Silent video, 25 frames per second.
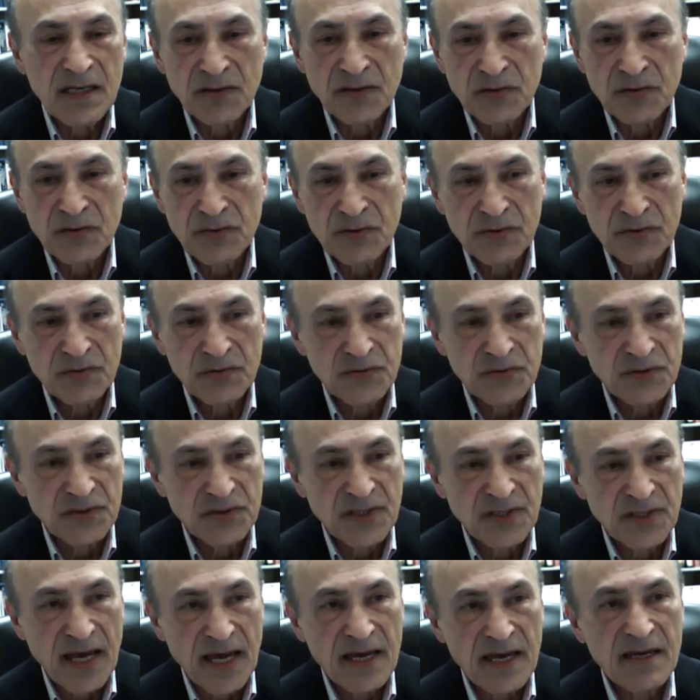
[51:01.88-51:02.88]
to
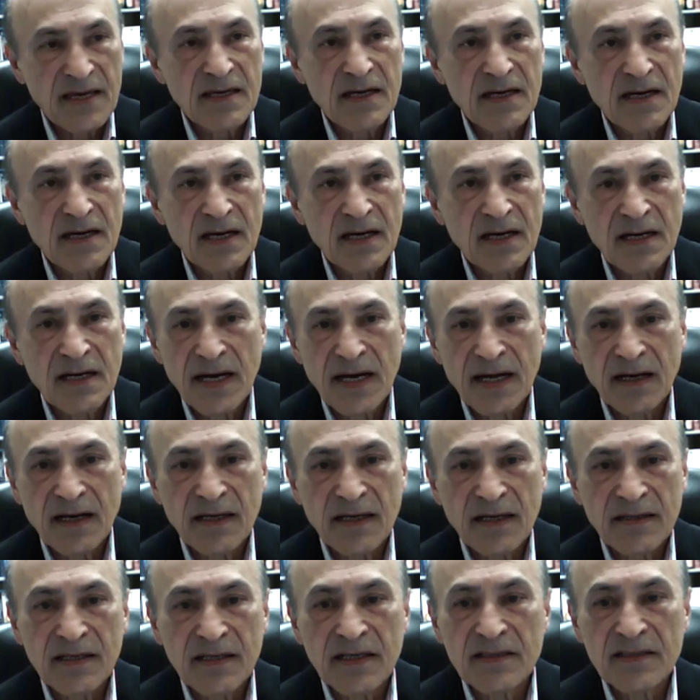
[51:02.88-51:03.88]
stay, and I
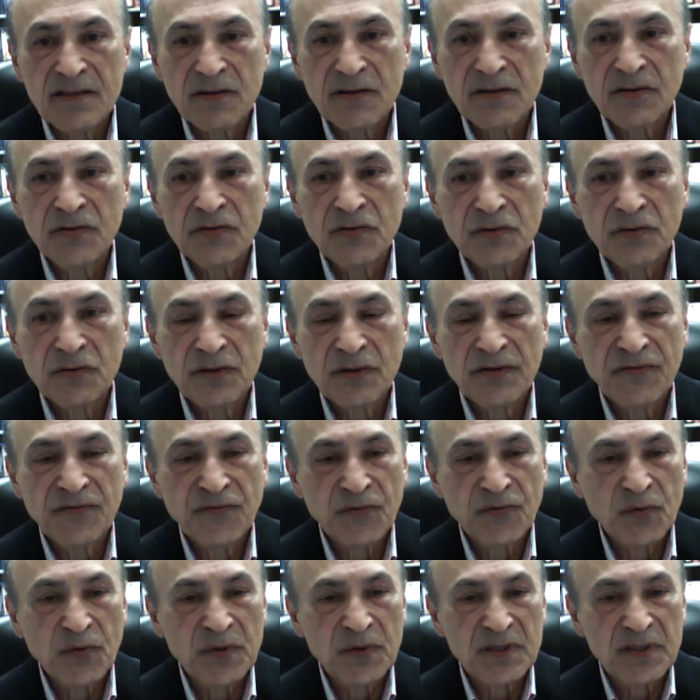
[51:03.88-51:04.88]
think it's going to
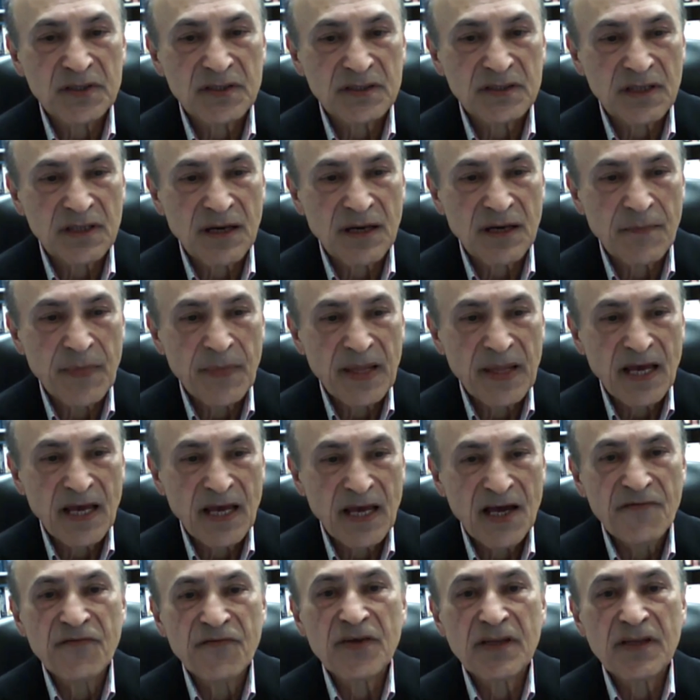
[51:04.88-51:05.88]
influence
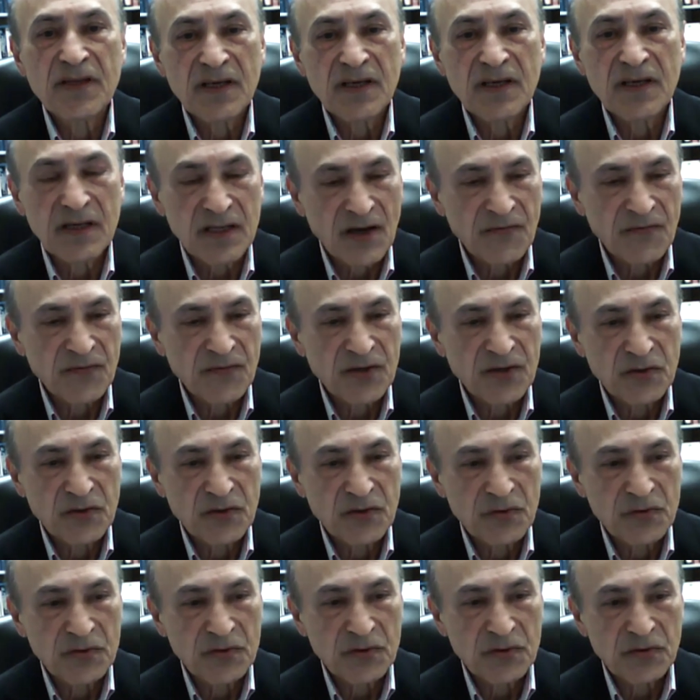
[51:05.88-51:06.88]
everything that we
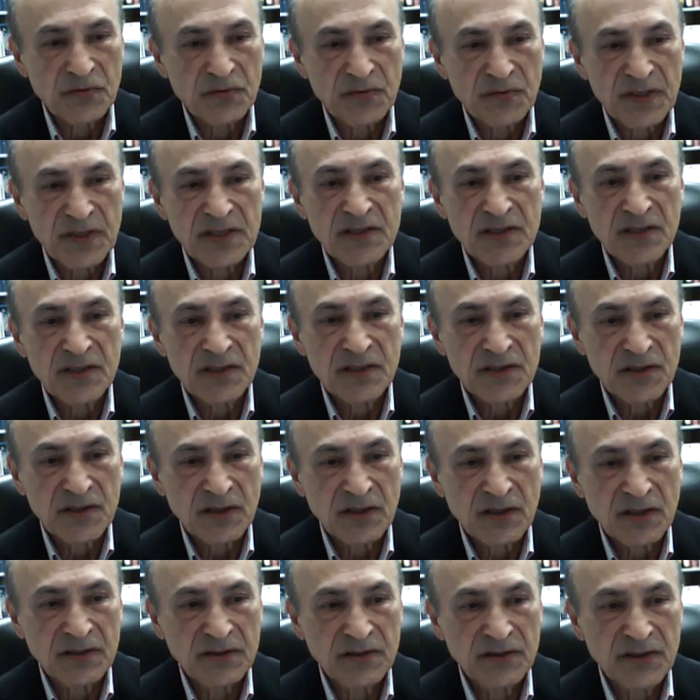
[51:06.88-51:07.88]
do. So research
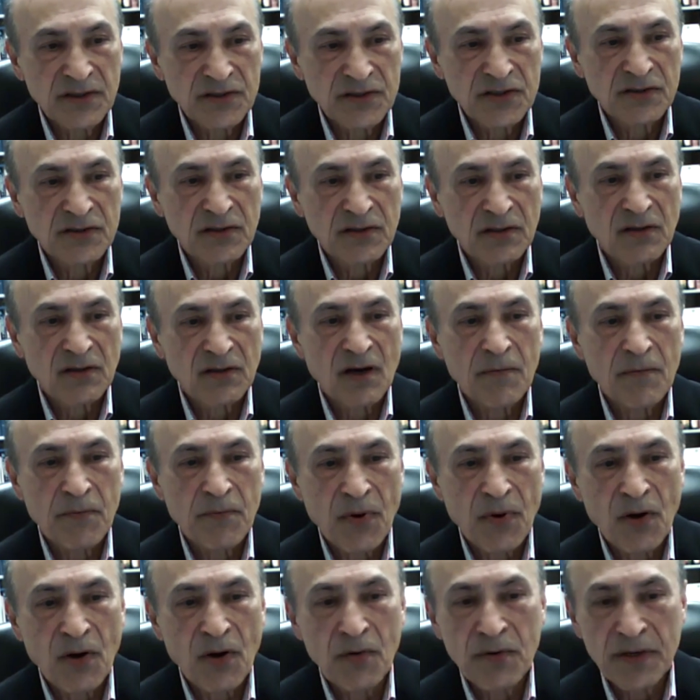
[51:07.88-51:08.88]
on the digital
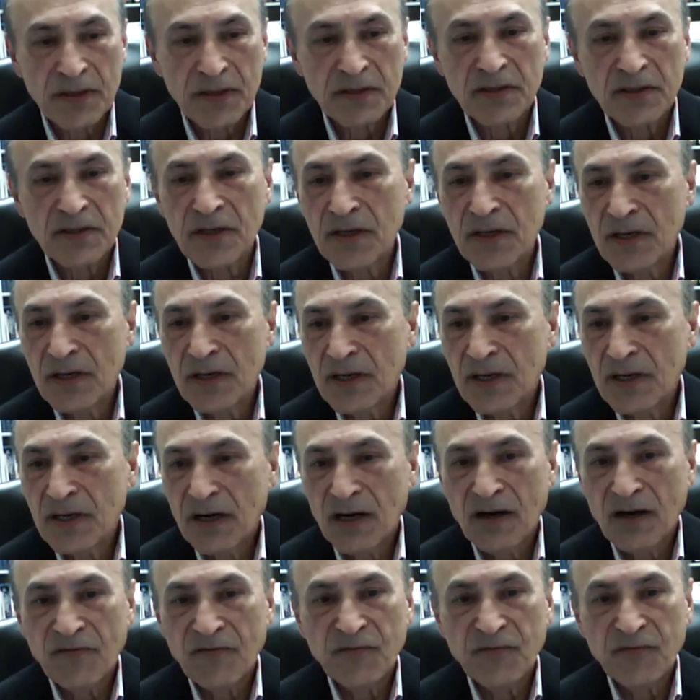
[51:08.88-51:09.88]
component
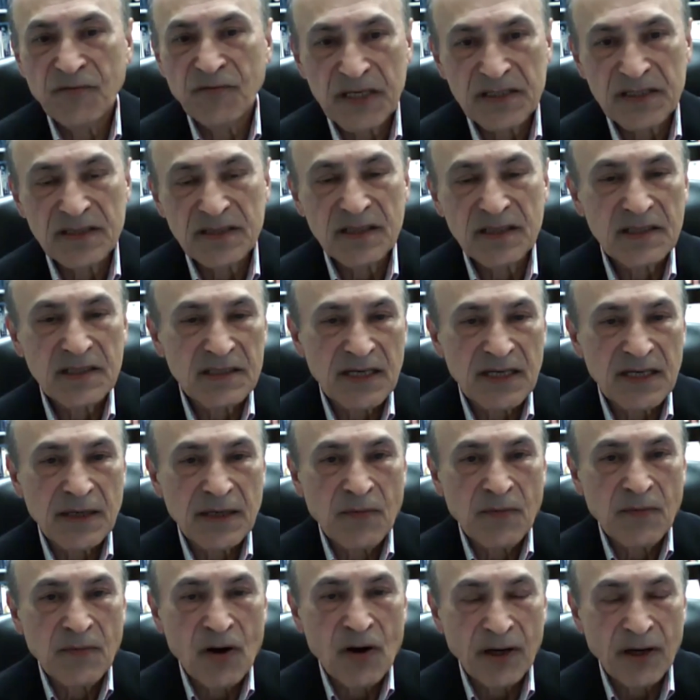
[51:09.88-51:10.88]
of business and
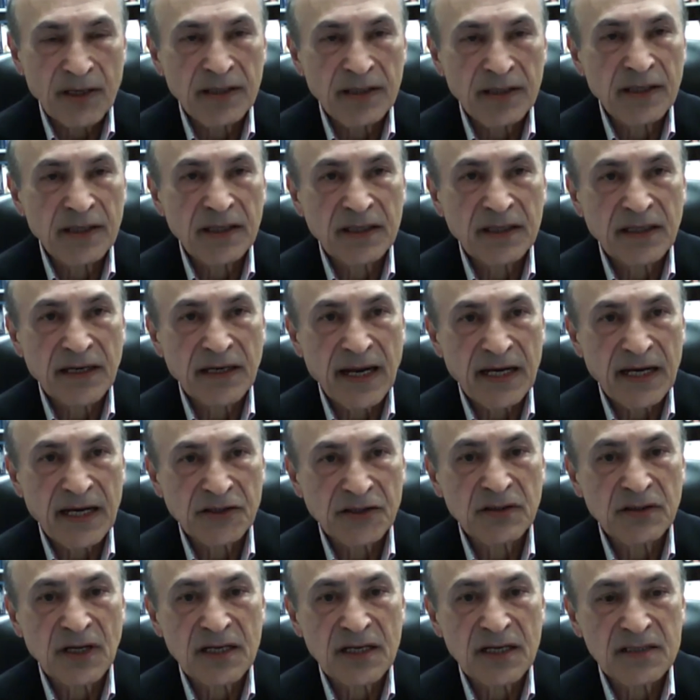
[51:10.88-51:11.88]
marketing
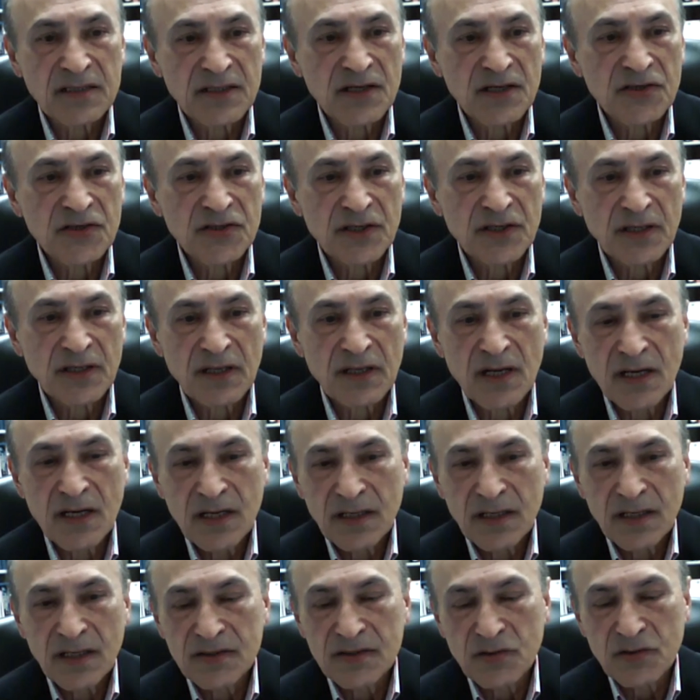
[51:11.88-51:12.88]
internationalization
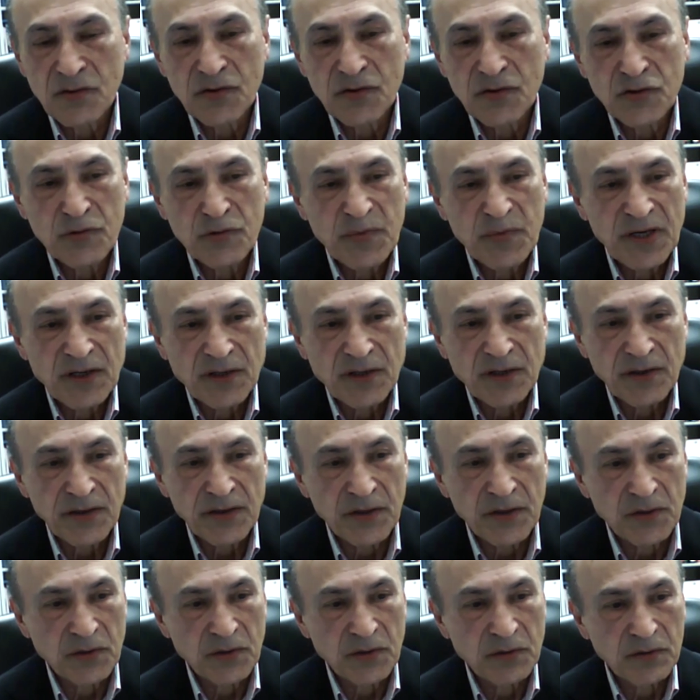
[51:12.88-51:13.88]
is going to be
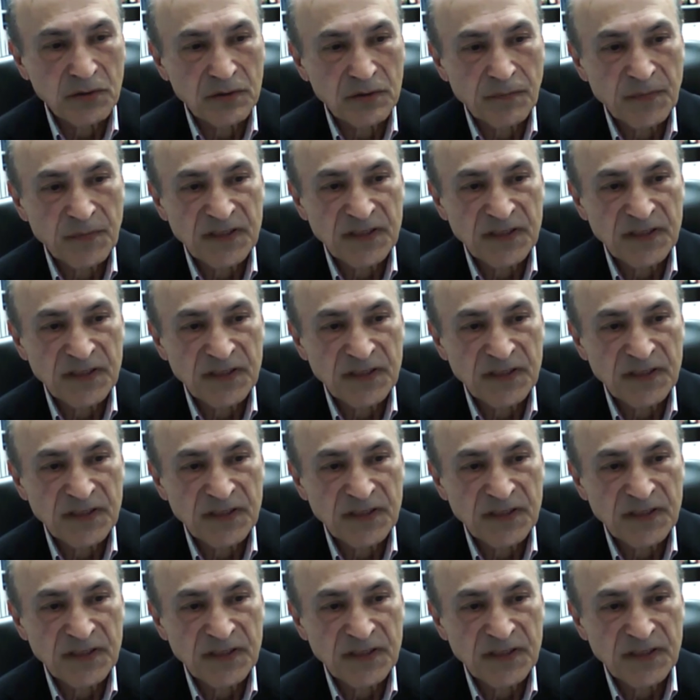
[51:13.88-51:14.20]
critical.